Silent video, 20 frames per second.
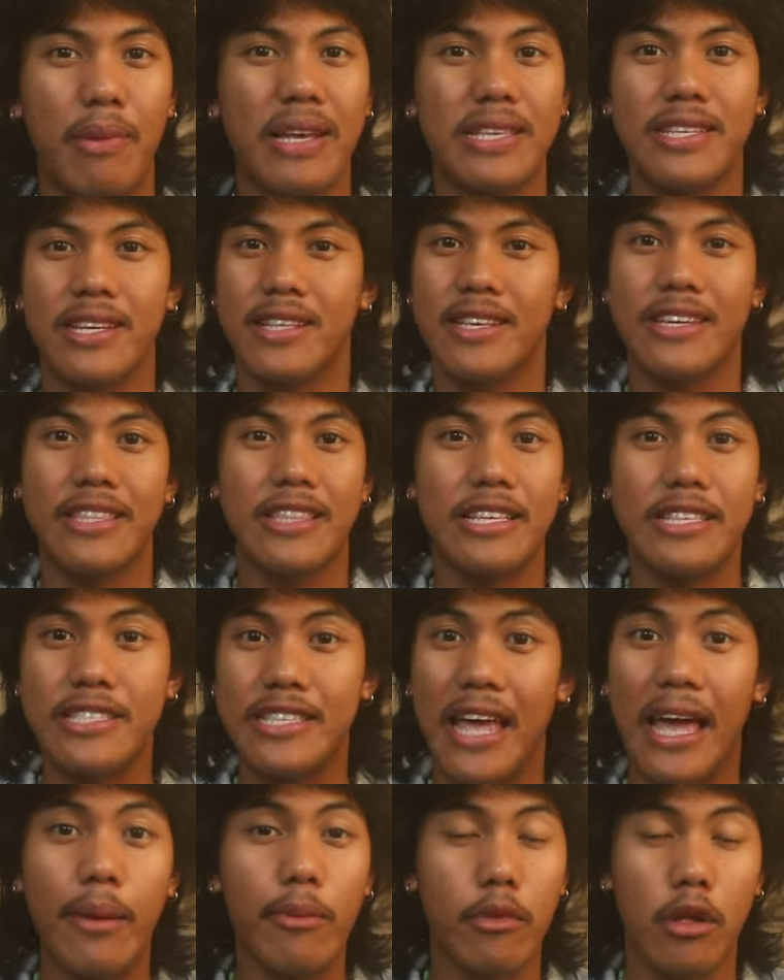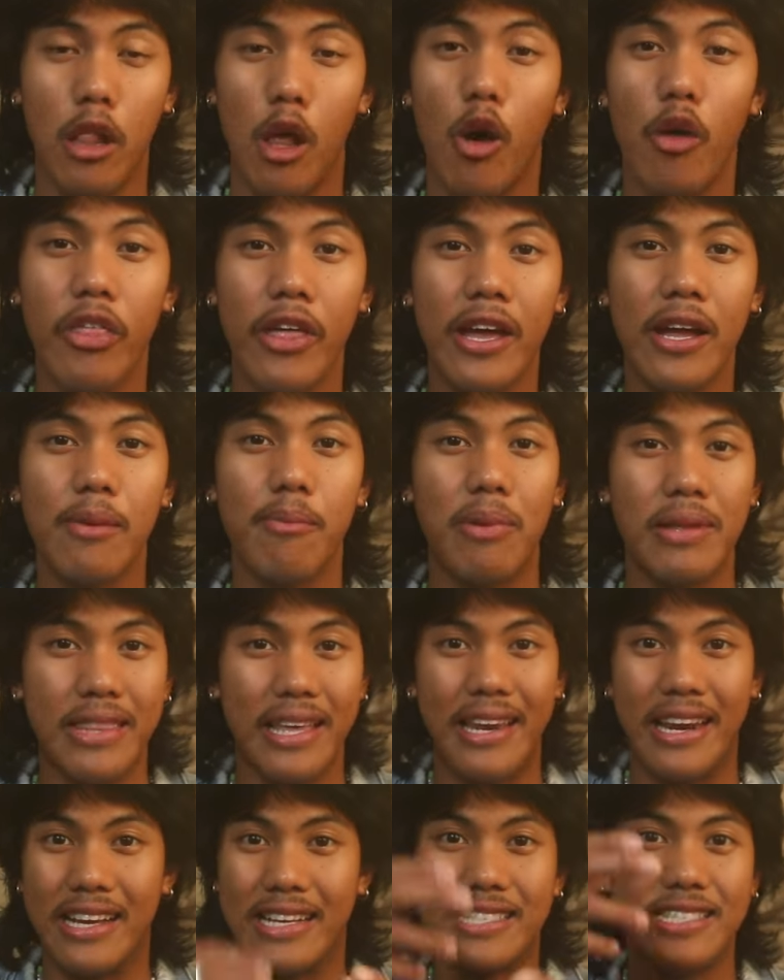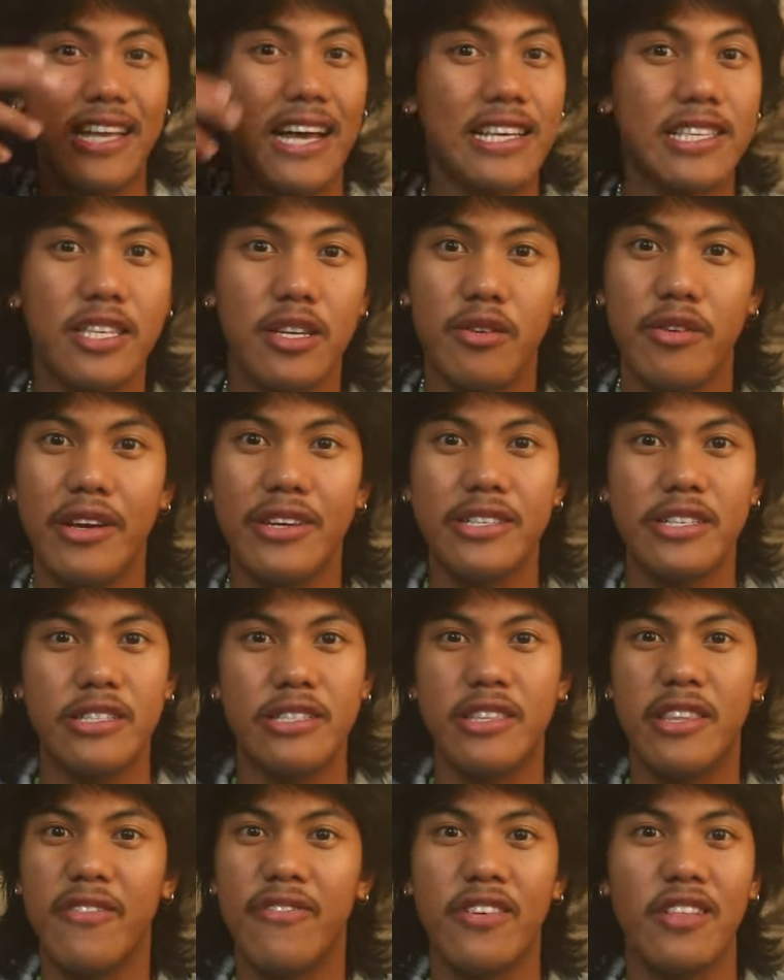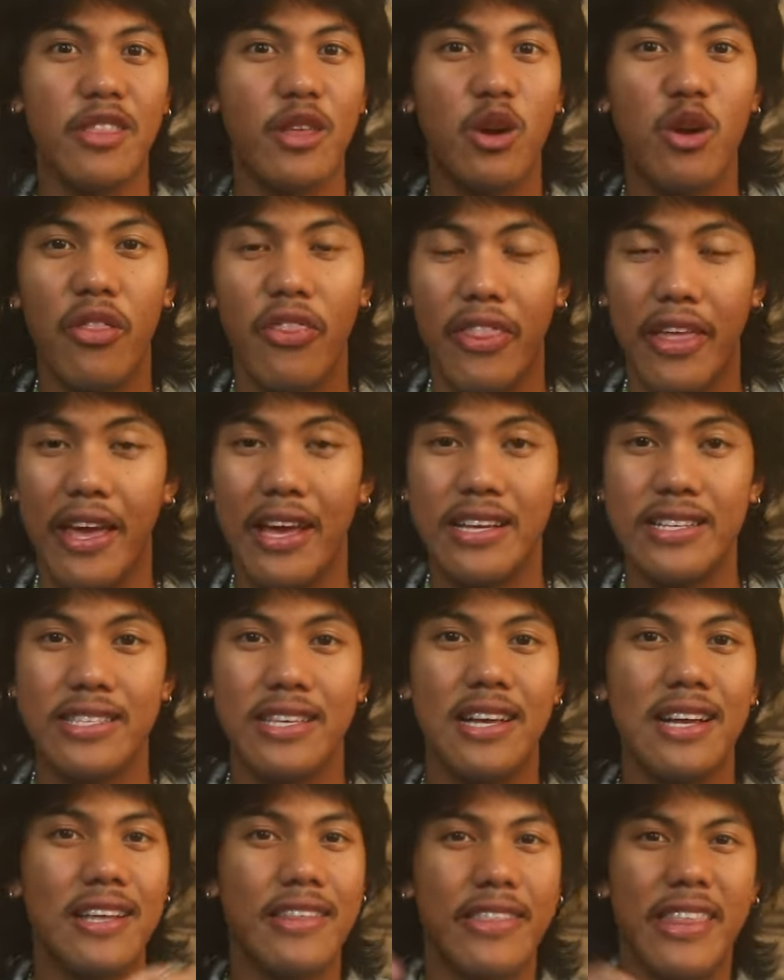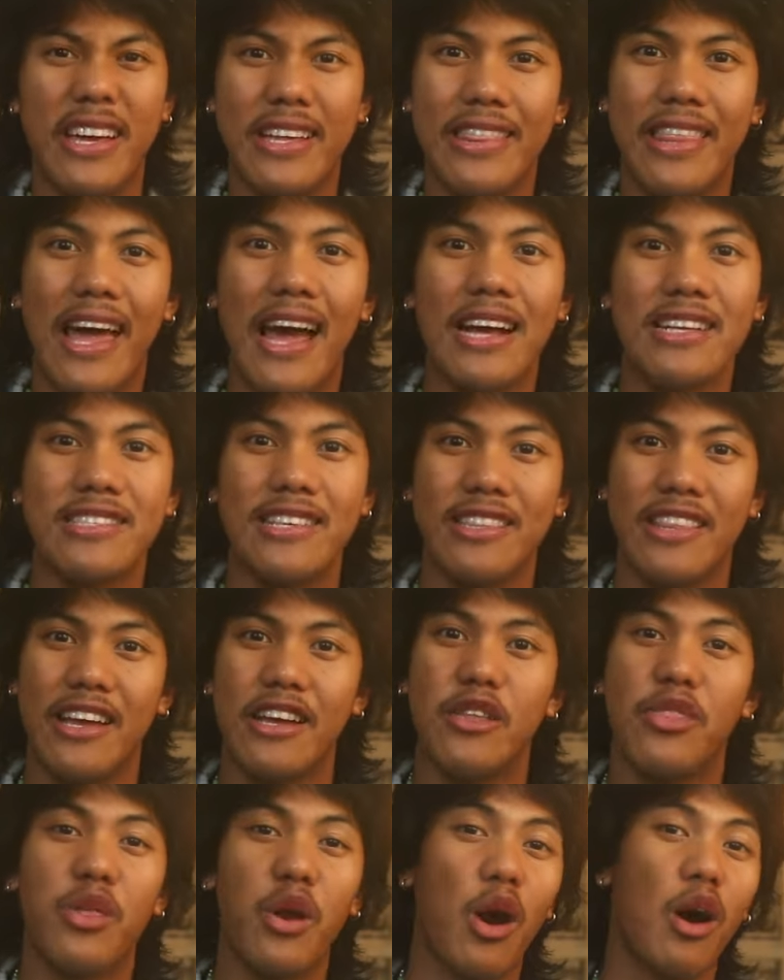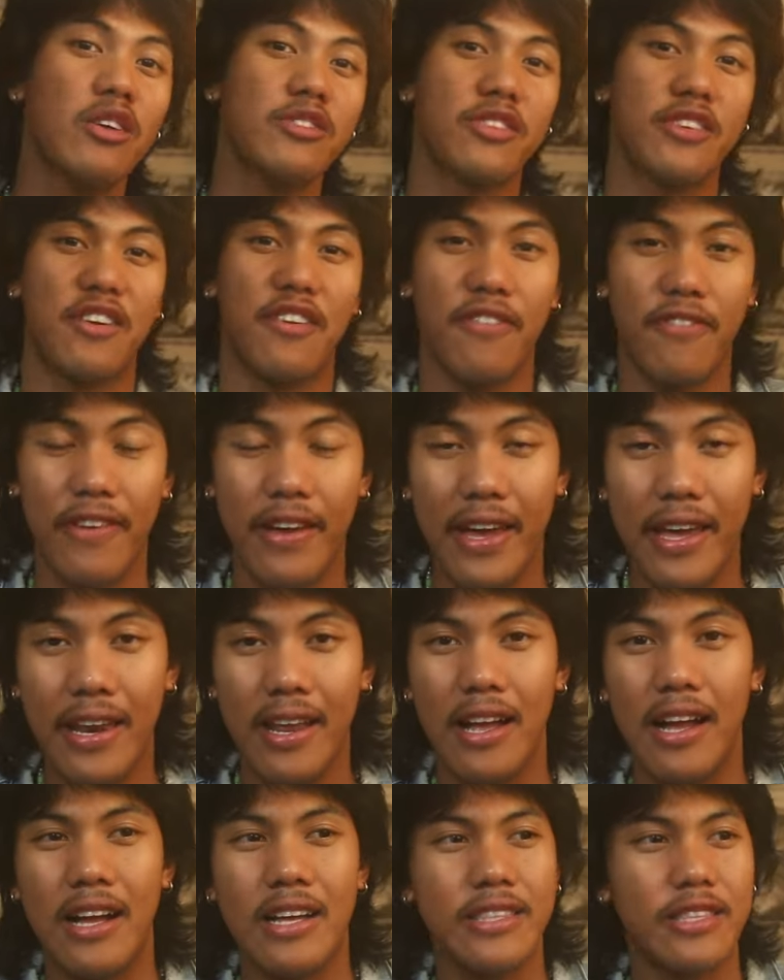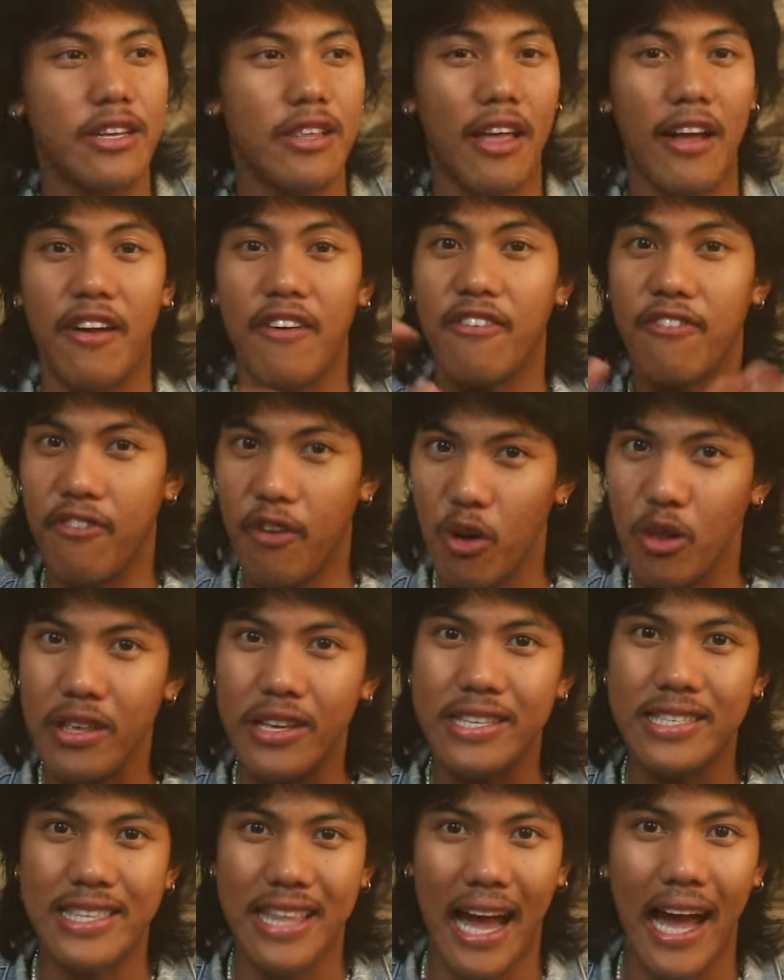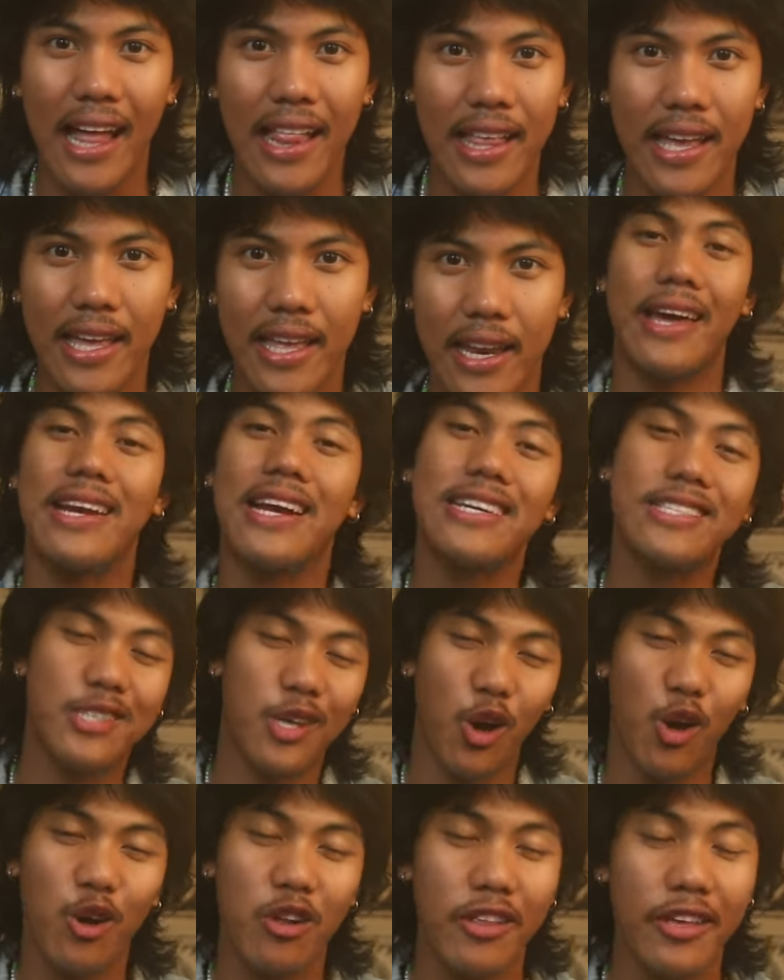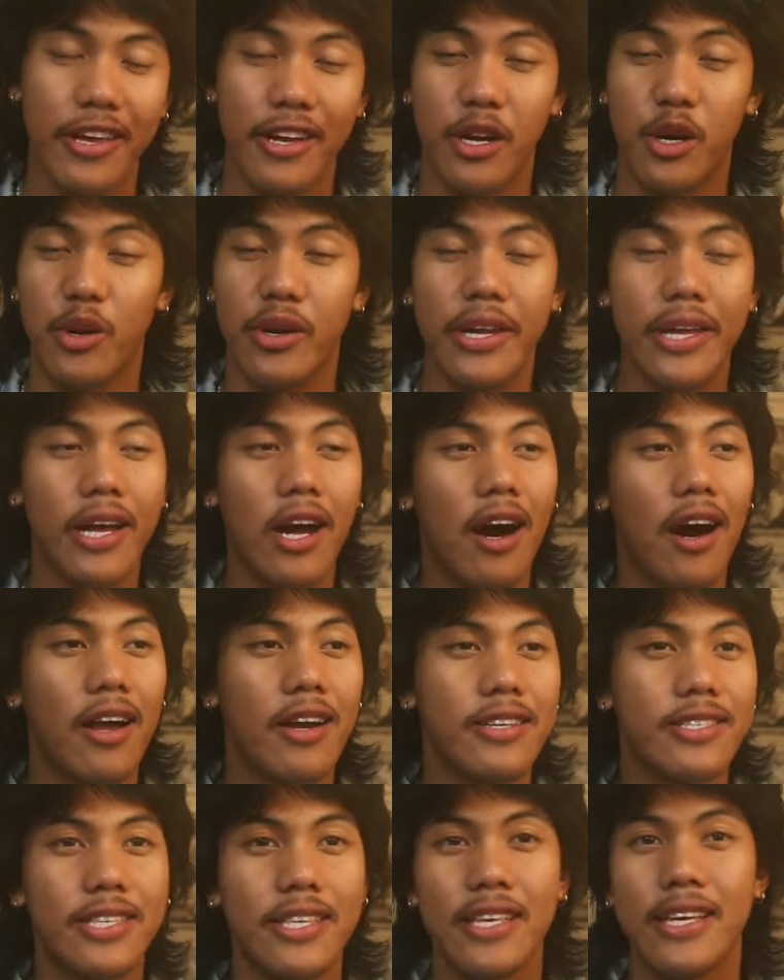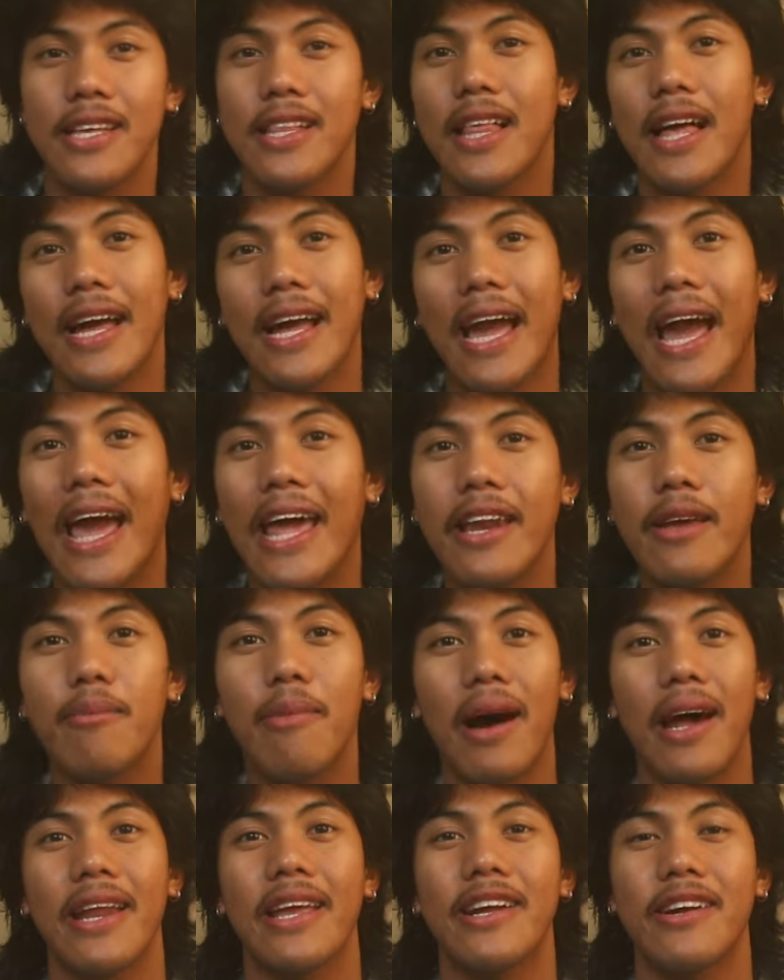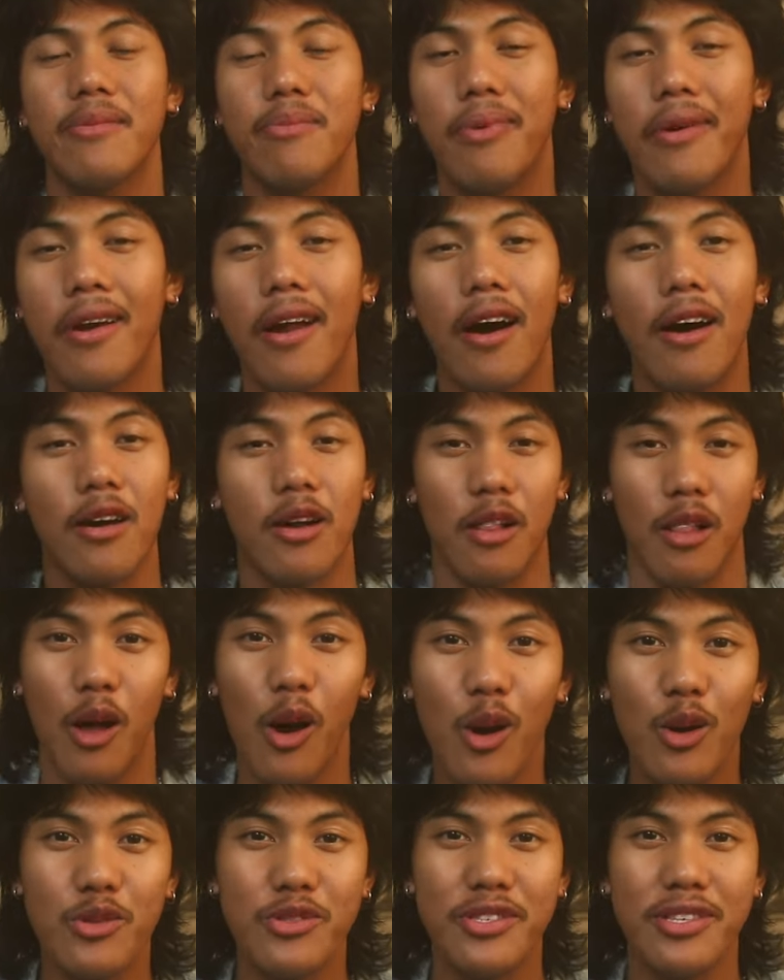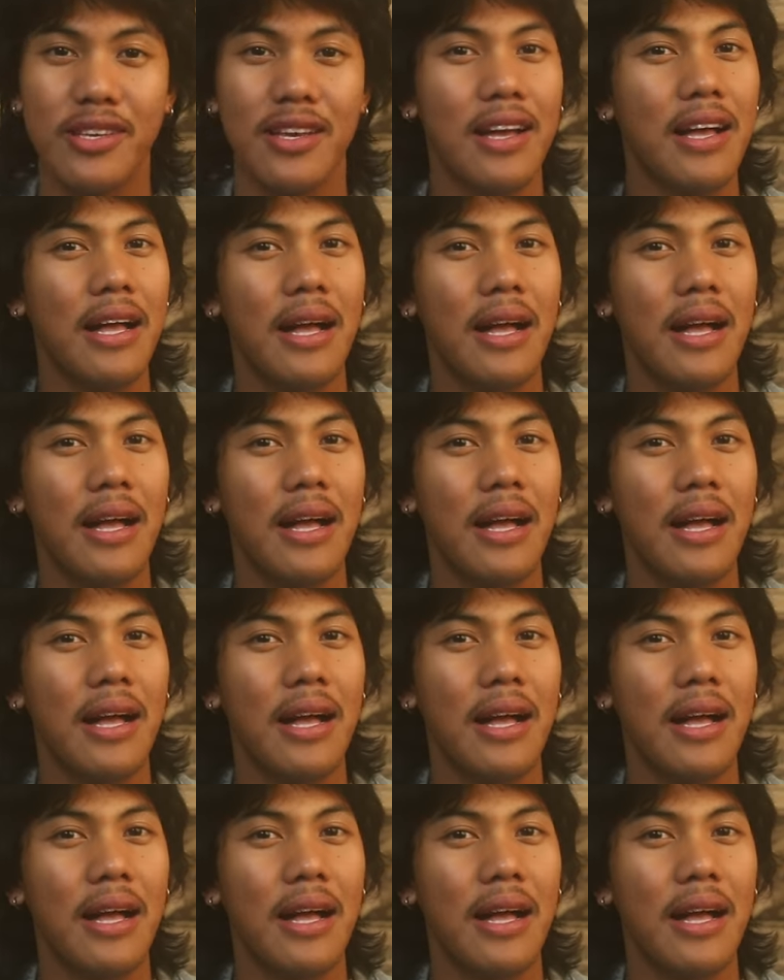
basically the same clothing, but then accessories and different little things, knickknacks that they can throw onto their fit to like fully style it. And I totally agree, honestly, like anybody can put on clothes